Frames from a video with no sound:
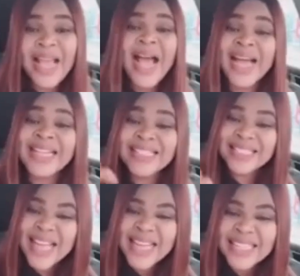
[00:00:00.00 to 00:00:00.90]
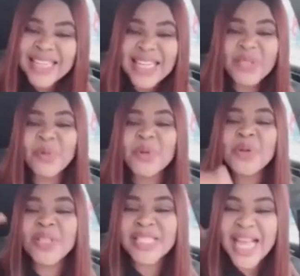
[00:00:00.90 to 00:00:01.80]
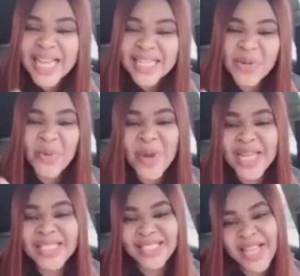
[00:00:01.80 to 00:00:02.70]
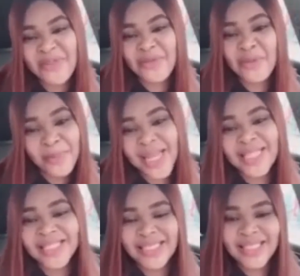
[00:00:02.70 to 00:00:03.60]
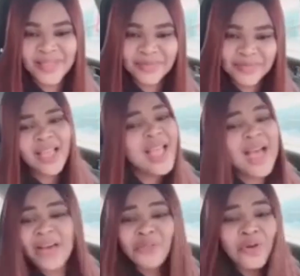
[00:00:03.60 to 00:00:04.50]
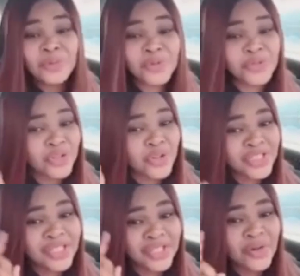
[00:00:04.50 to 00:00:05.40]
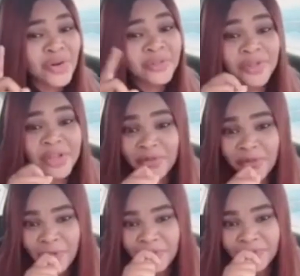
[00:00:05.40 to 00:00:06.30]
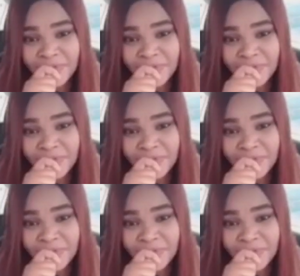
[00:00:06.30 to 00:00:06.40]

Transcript: And he said it will not end the way the devil planned it. I've come to judge this God faithful.